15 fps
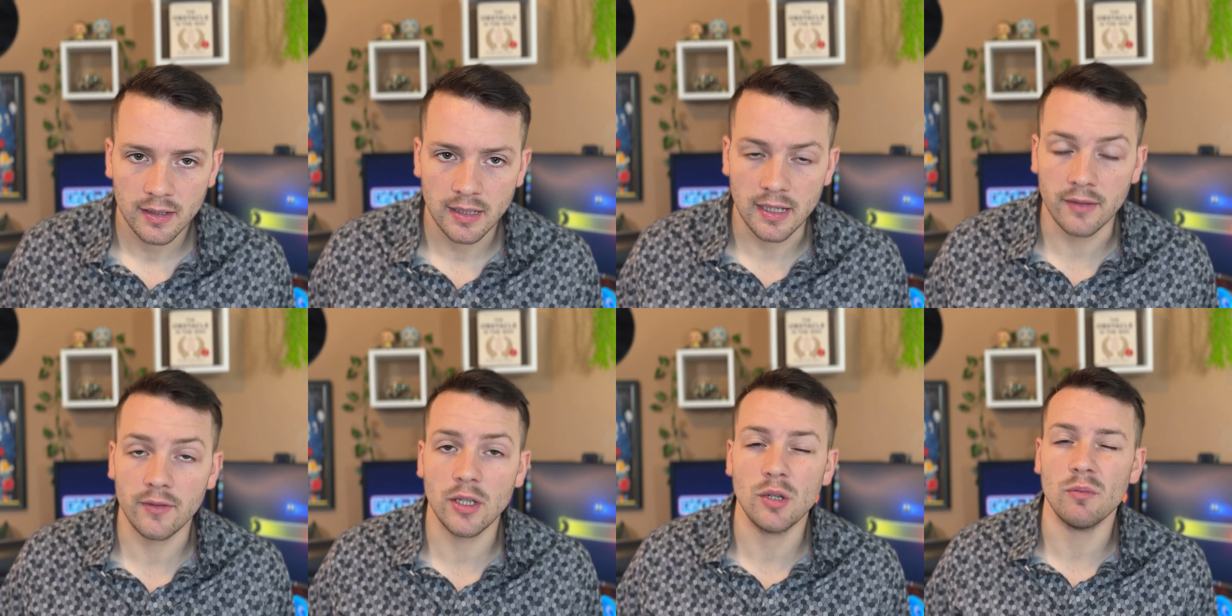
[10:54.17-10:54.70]

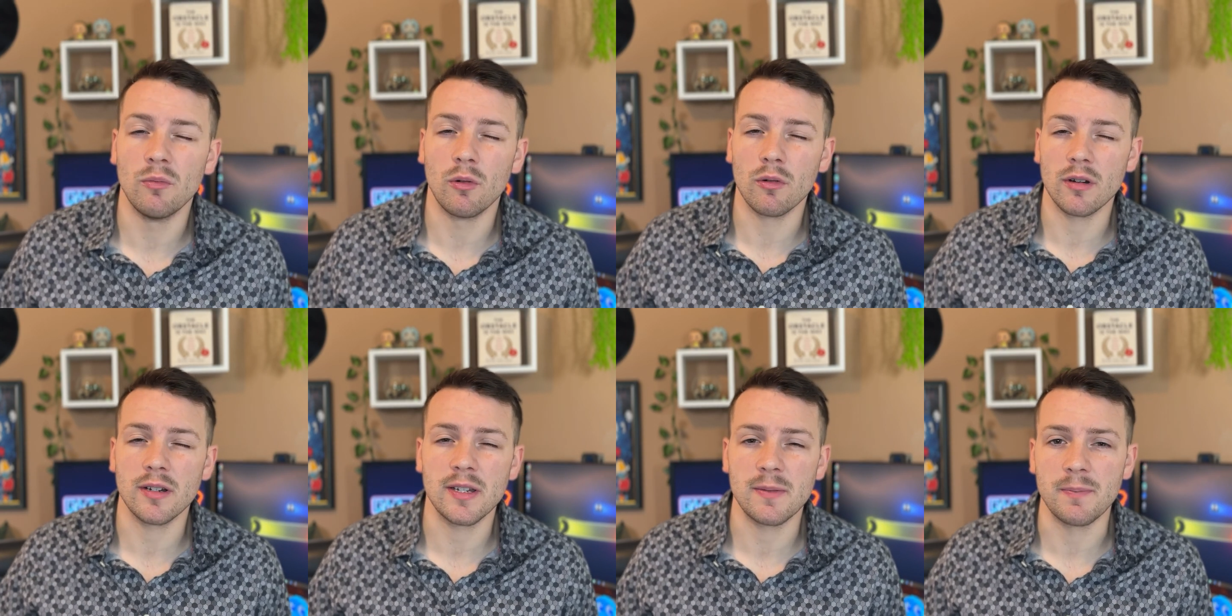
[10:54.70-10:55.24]
giving you
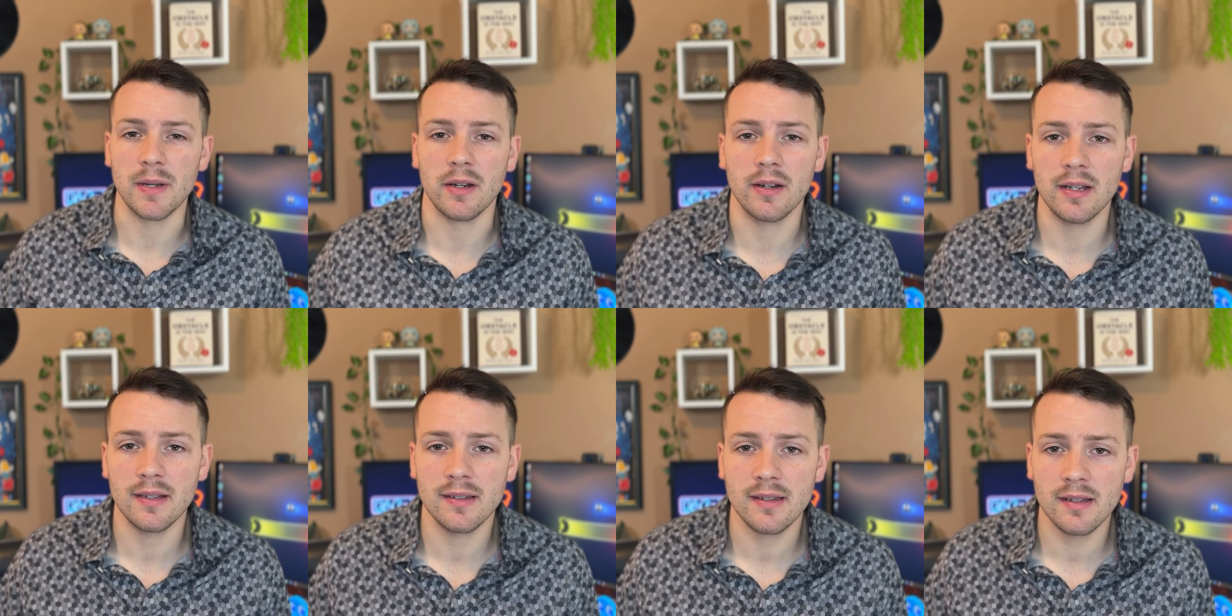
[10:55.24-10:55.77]
more
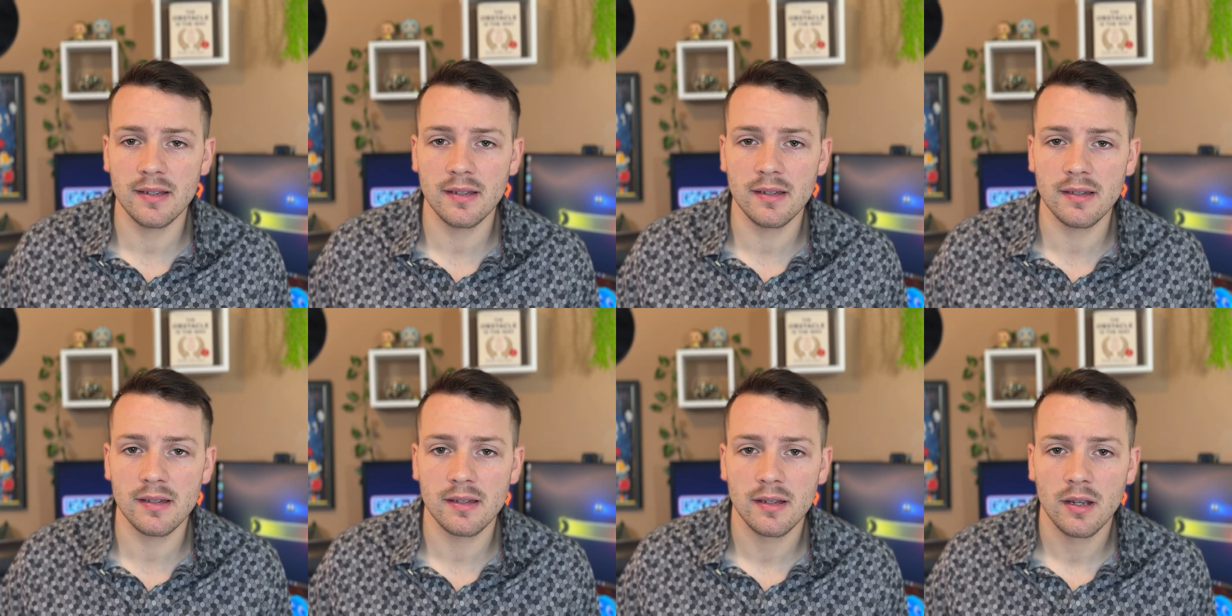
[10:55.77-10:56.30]

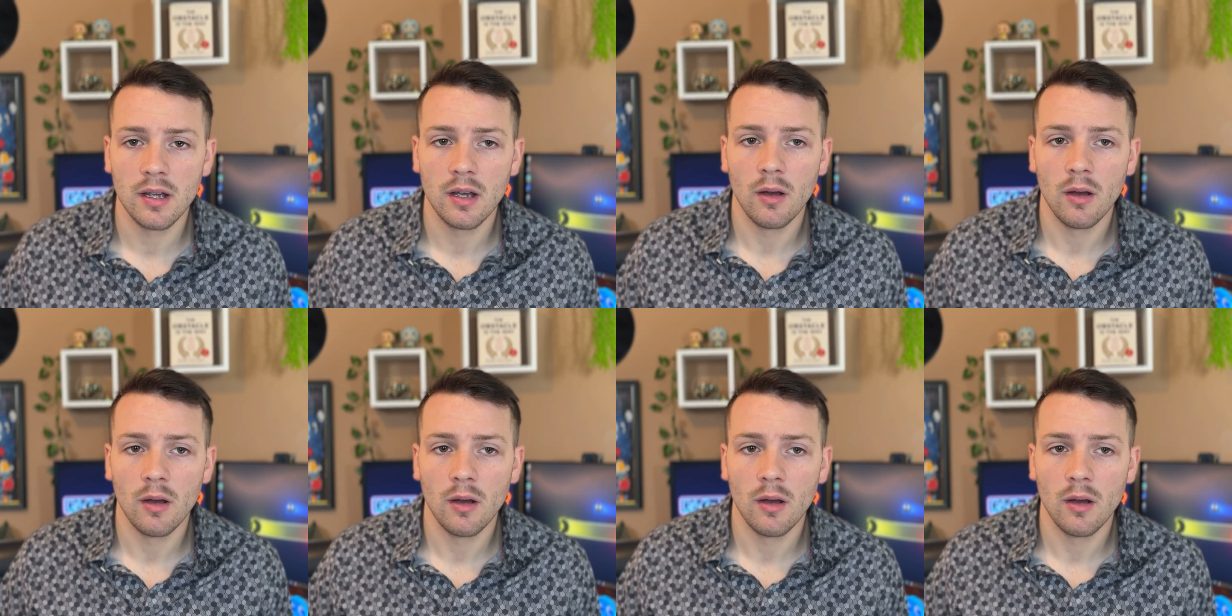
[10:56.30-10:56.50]
experiences,